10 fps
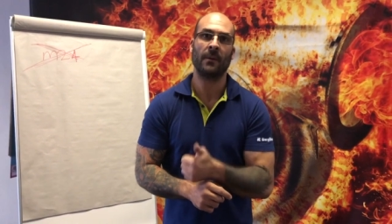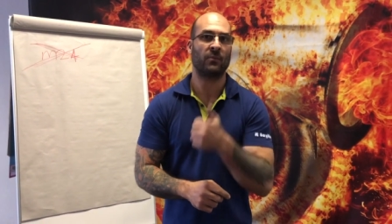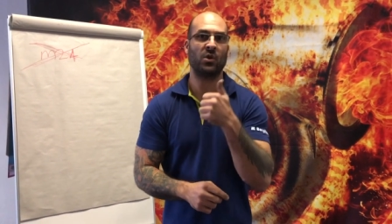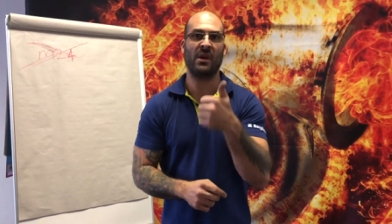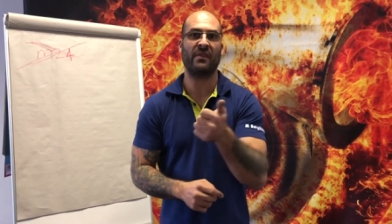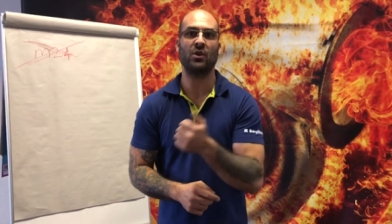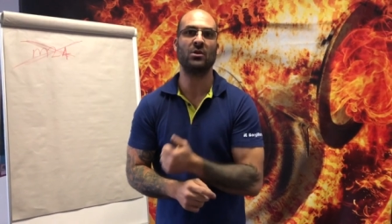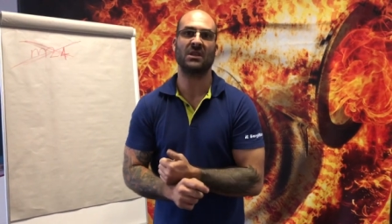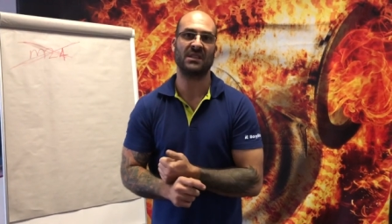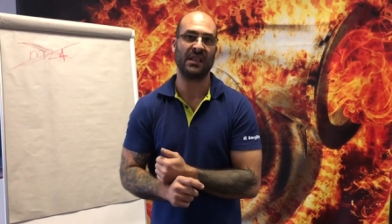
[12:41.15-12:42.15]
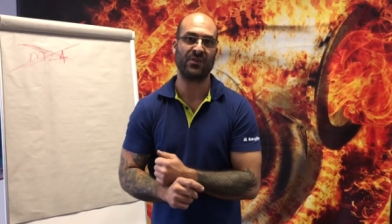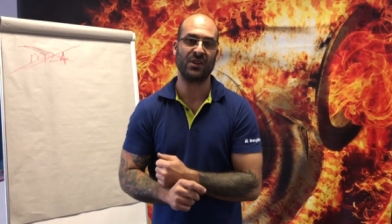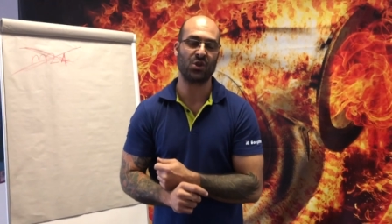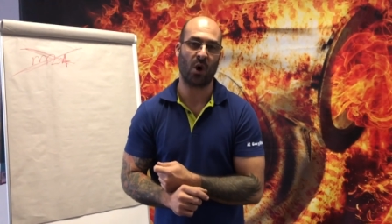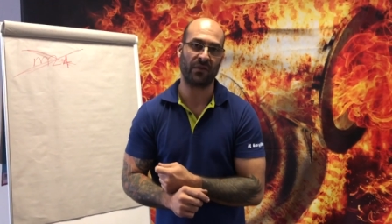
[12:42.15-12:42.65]
You never use a T three
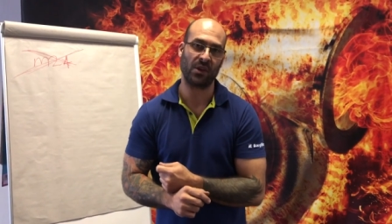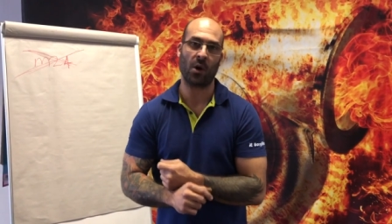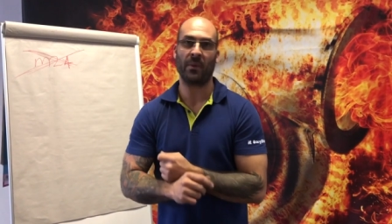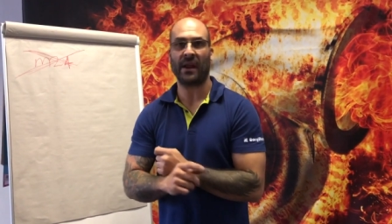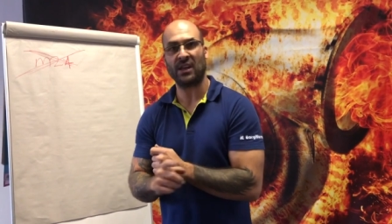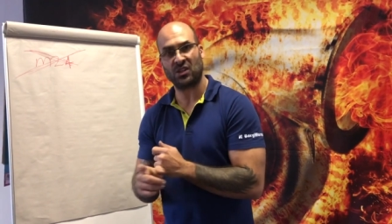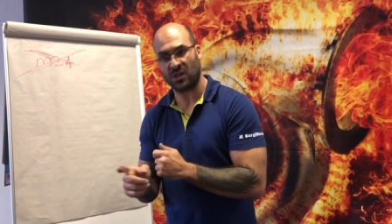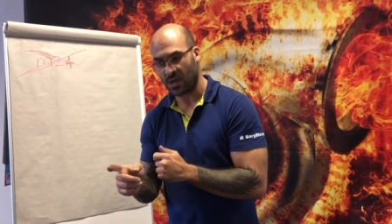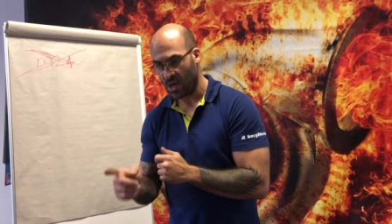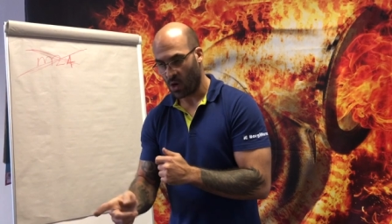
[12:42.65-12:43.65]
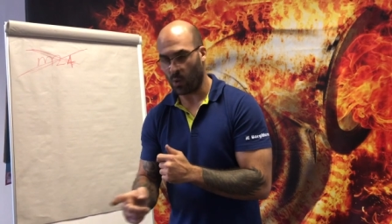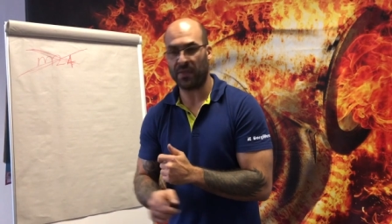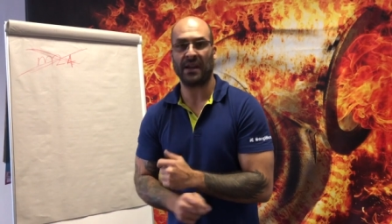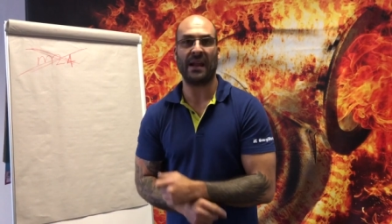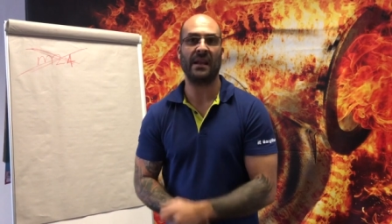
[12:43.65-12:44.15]
shaft in combination with
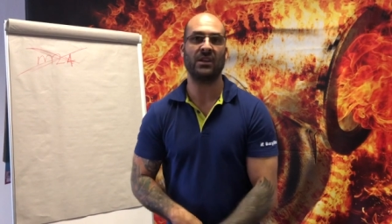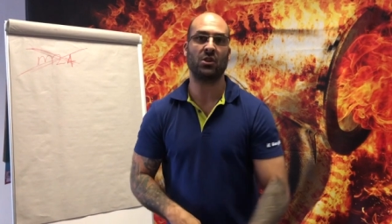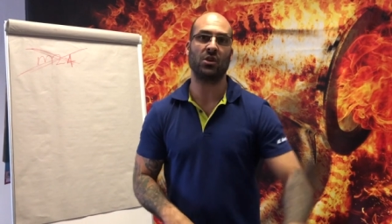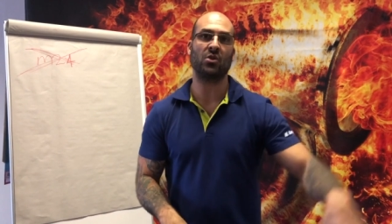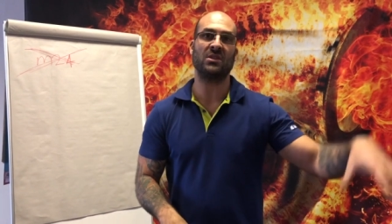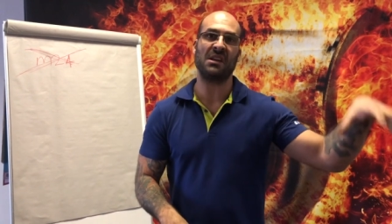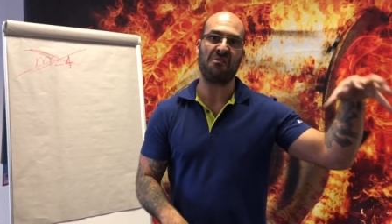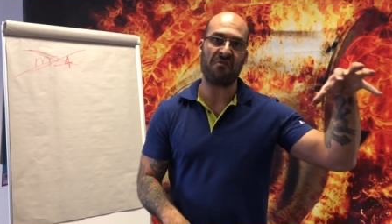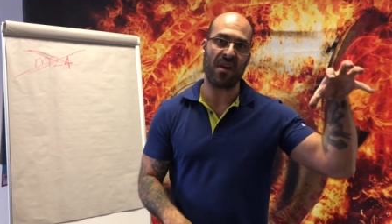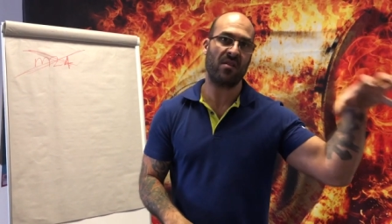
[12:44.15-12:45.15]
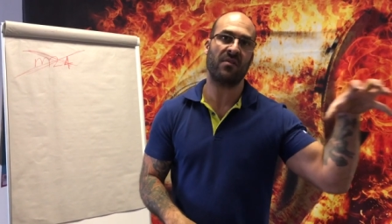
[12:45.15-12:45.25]
it unless you're using a very,